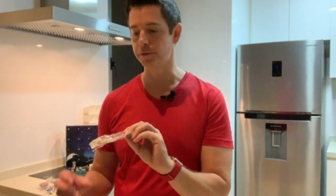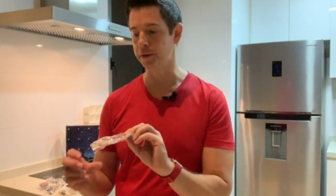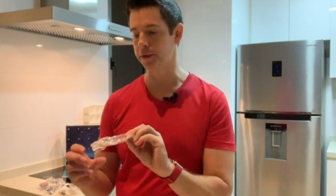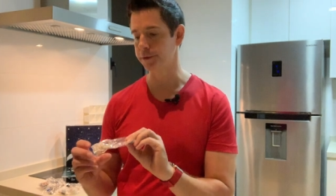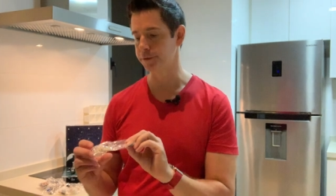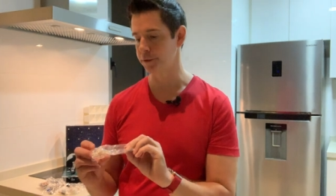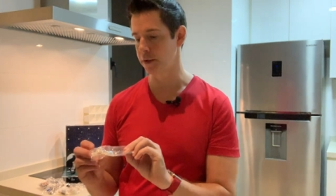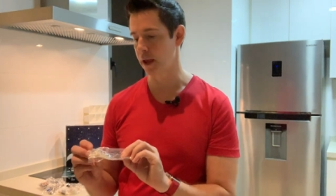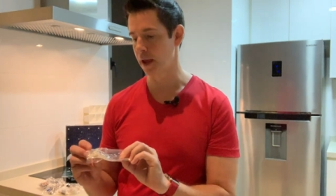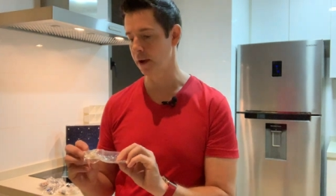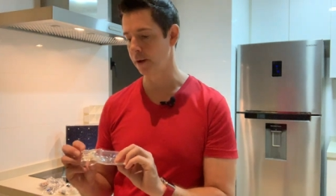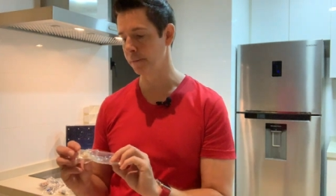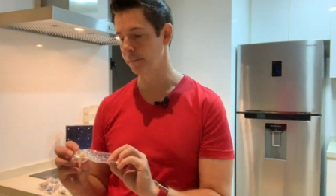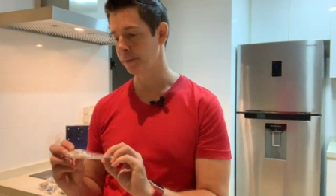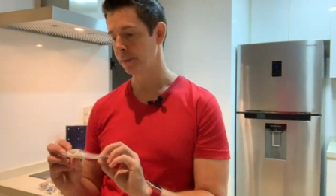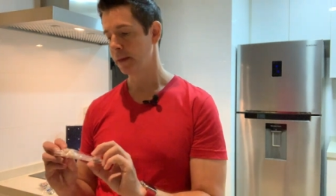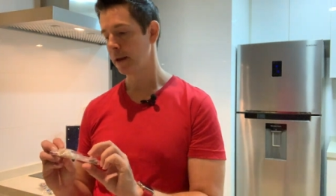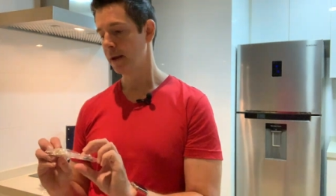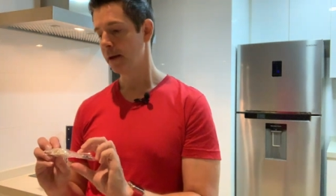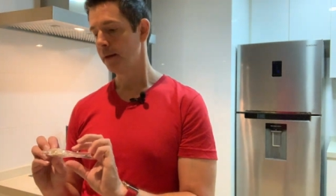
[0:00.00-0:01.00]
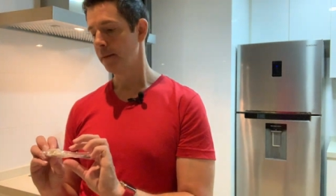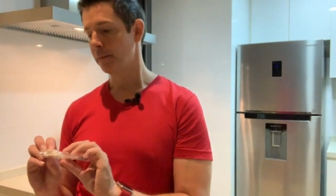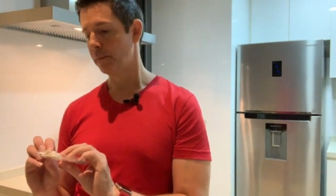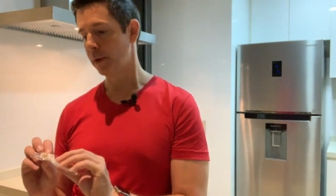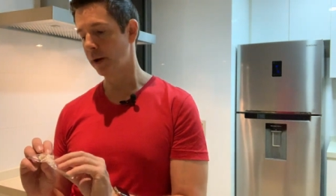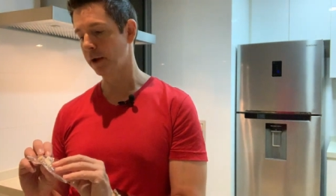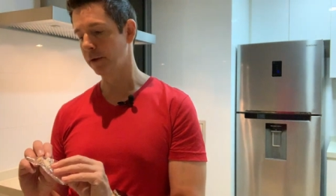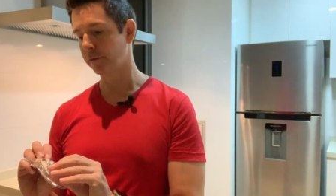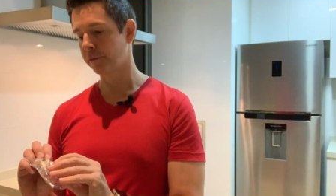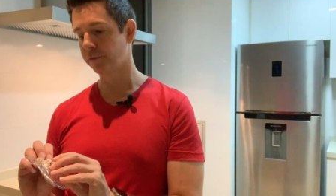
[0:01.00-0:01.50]
these now.
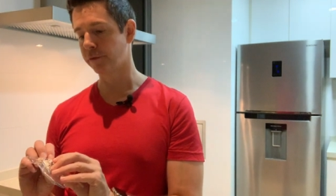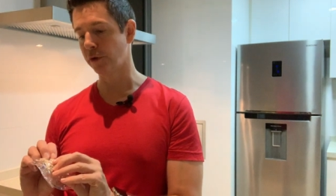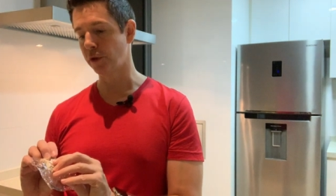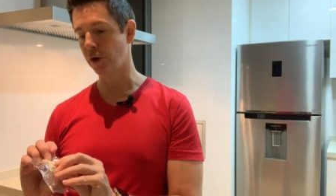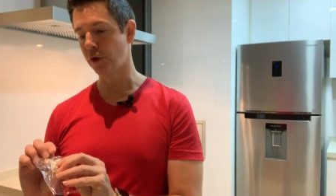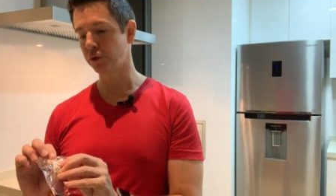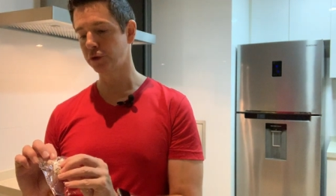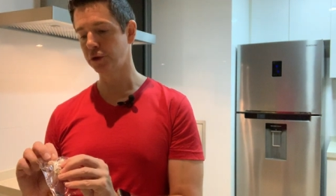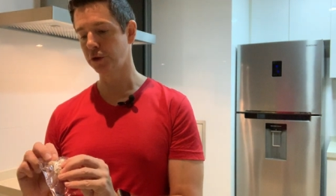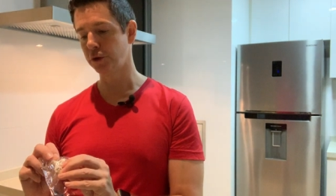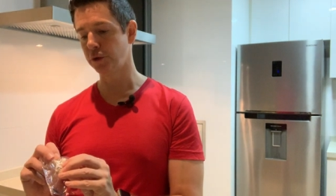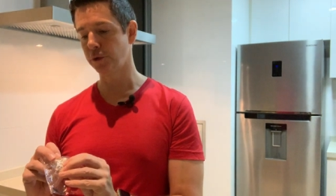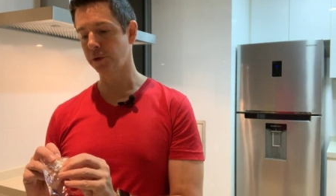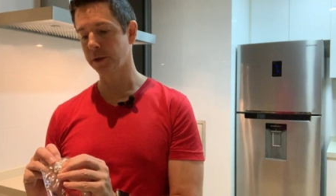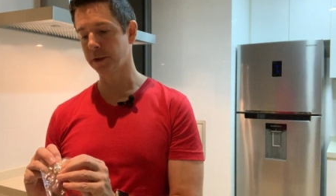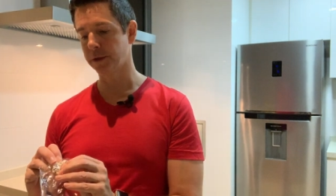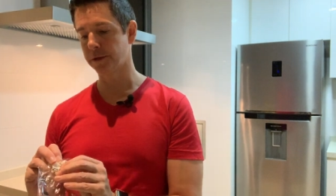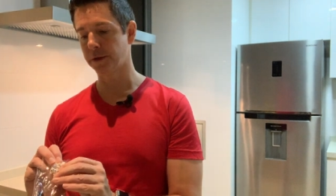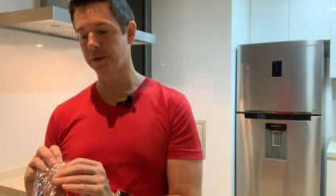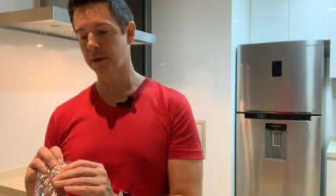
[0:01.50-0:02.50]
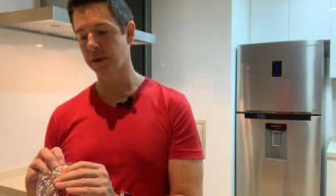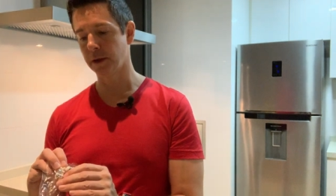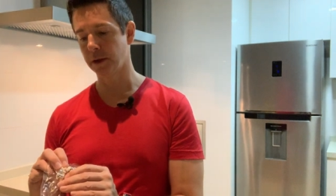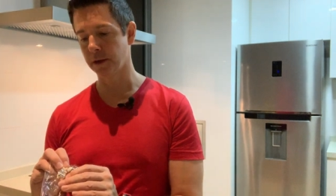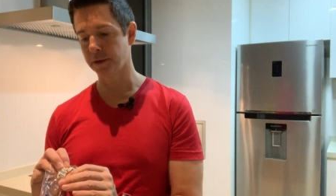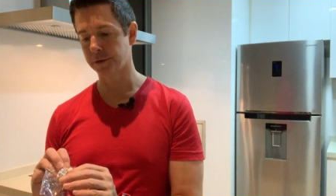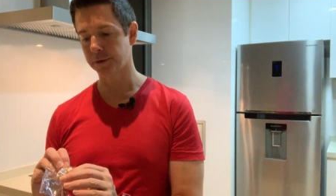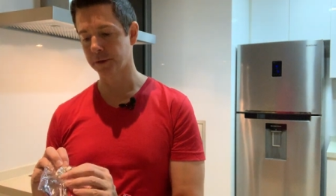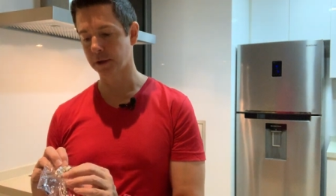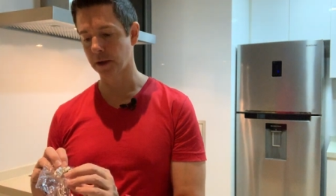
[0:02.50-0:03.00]
But for those of you that,
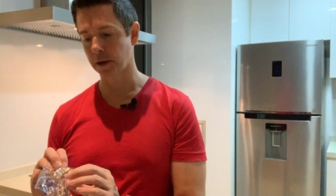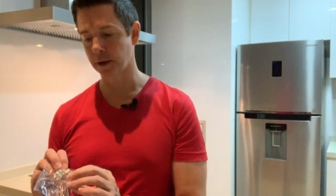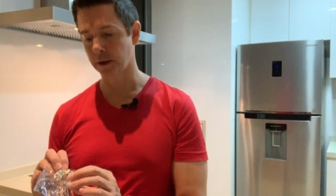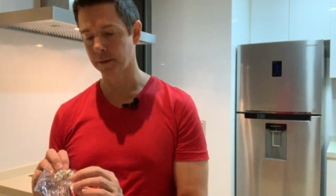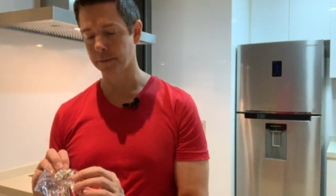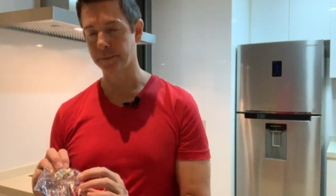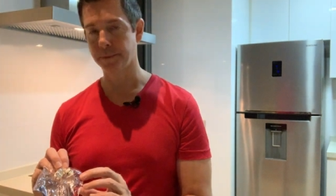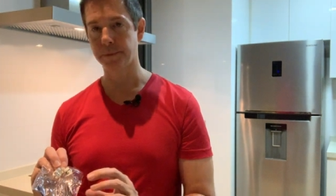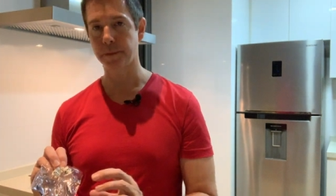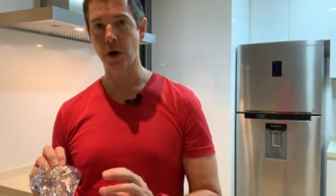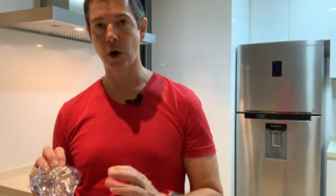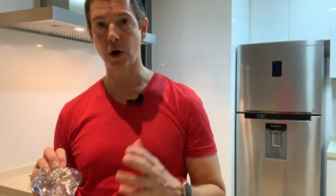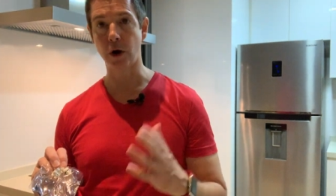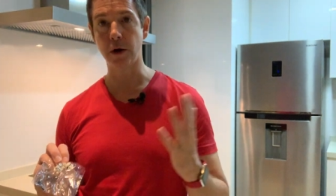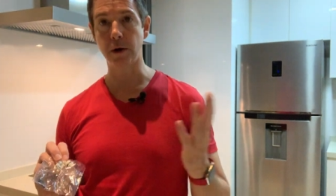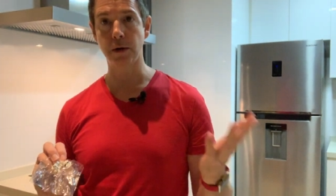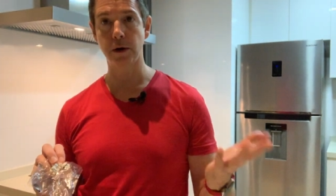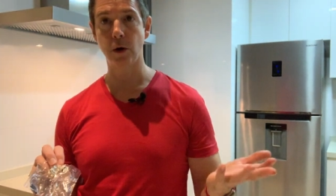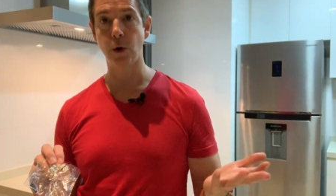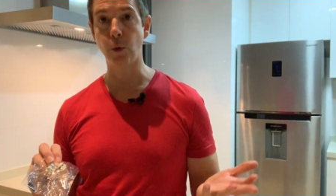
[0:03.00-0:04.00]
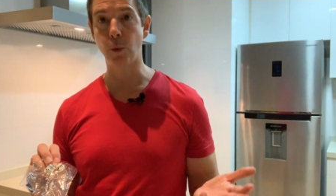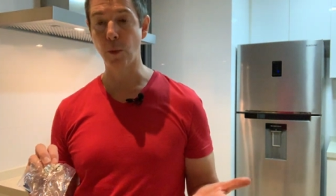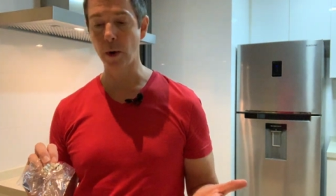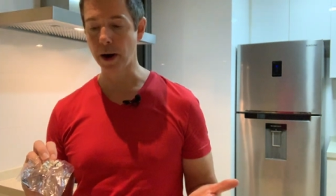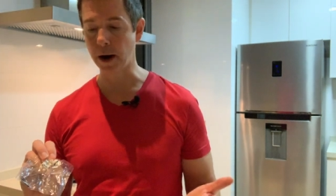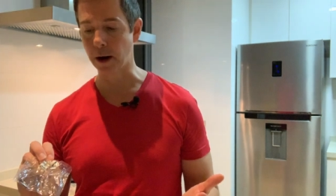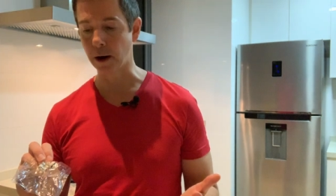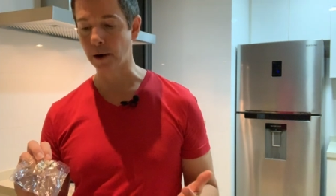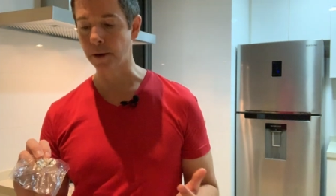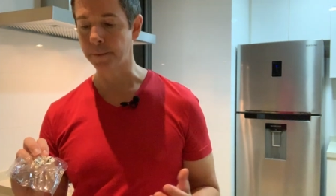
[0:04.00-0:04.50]
that um, aren't
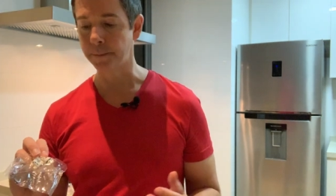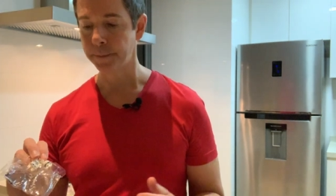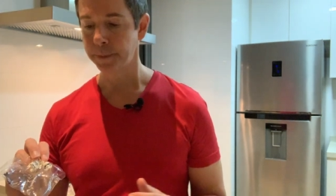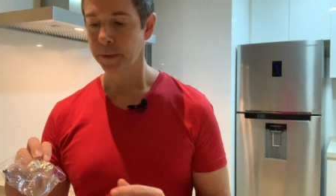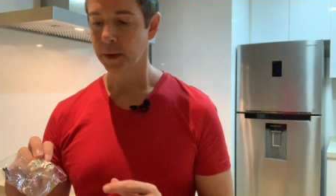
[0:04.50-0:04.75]
aware,